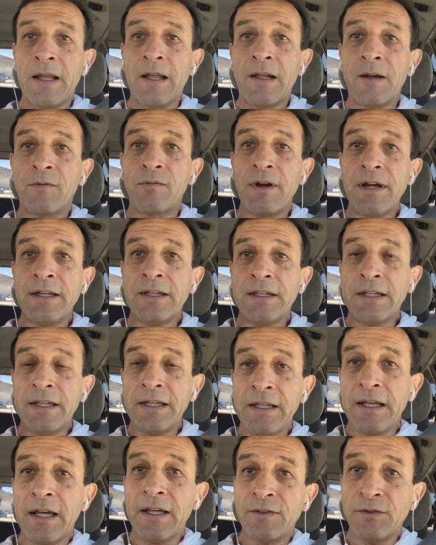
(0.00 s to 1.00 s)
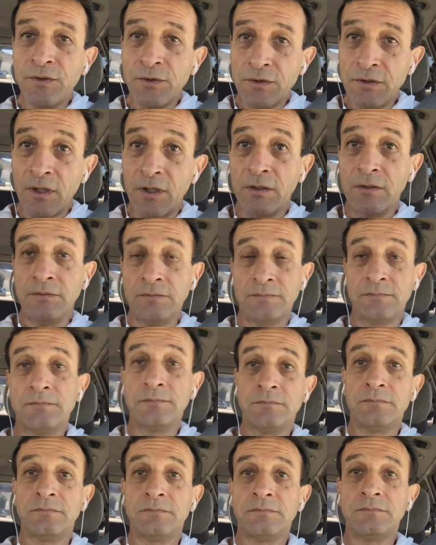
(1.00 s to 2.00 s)
Reiki, as you know,
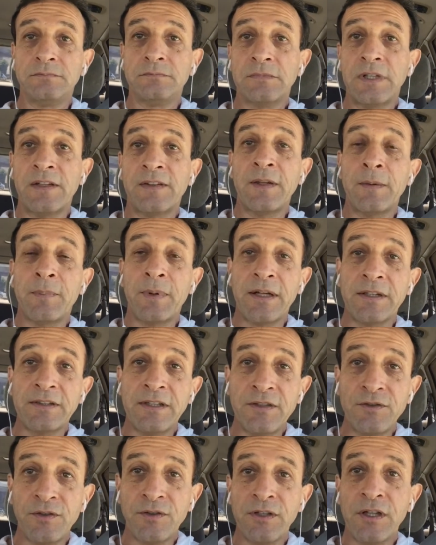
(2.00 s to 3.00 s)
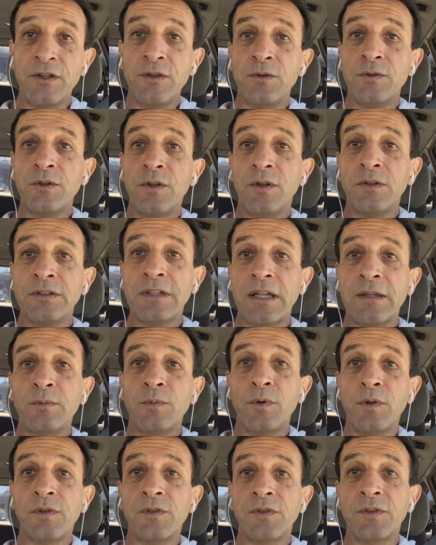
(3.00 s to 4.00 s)
as a practitioner, you know, that
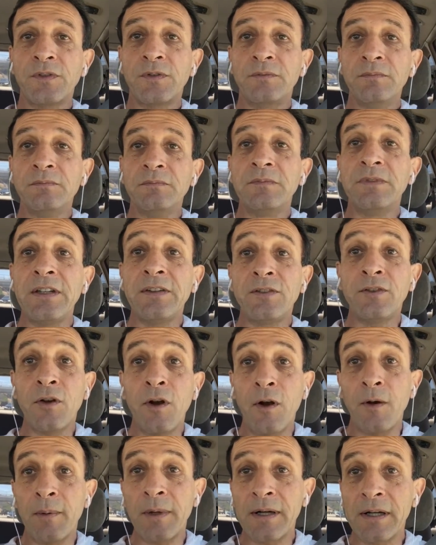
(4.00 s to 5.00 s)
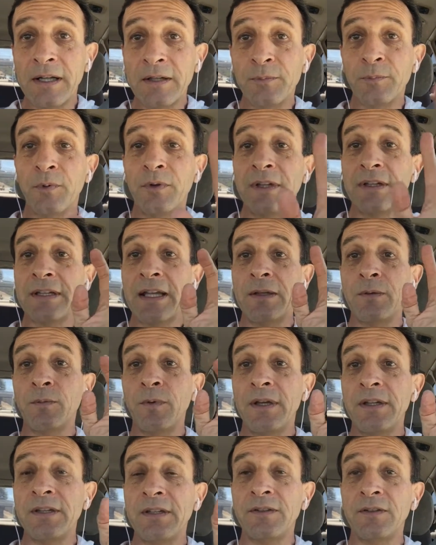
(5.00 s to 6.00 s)
was discovered, let's put it that
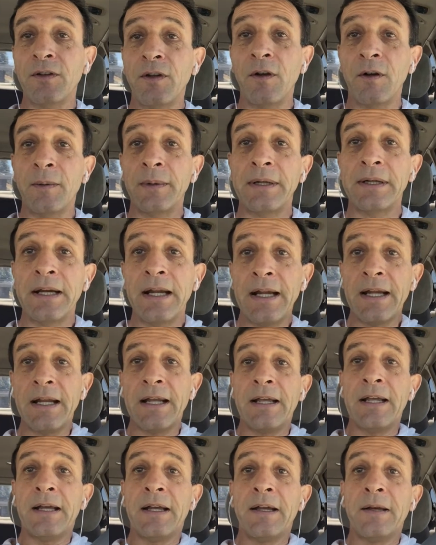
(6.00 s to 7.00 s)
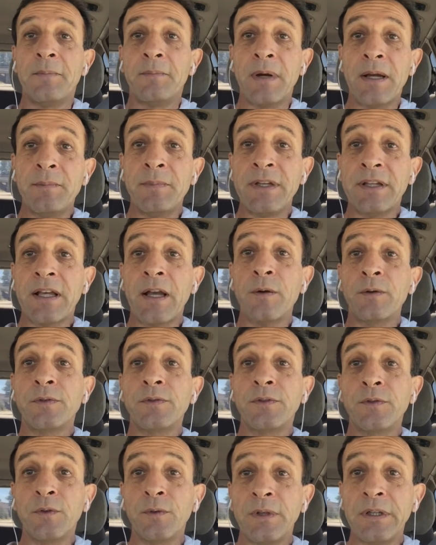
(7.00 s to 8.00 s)
way, discovered by Mikao
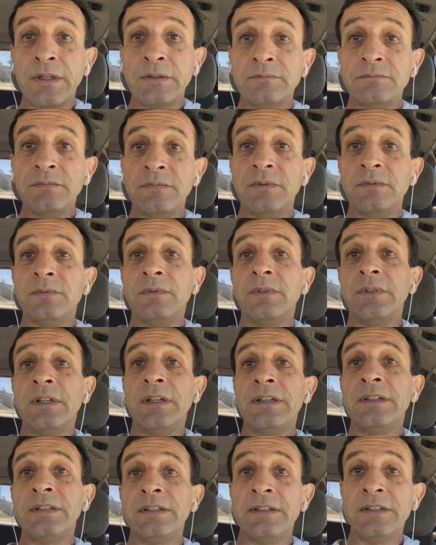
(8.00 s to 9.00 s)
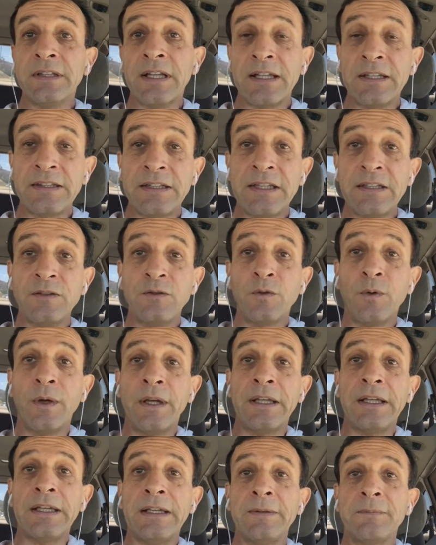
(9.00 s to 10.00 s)
Usui in
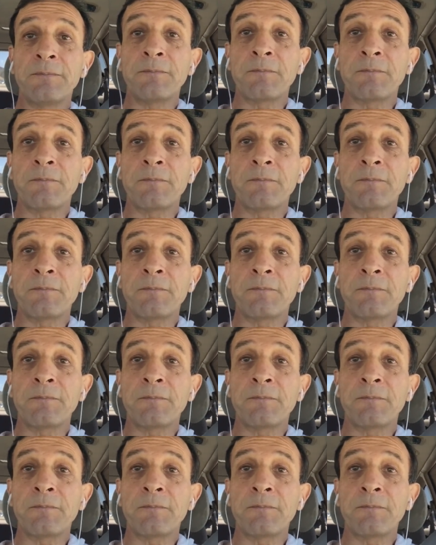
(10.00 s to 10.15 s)
1920.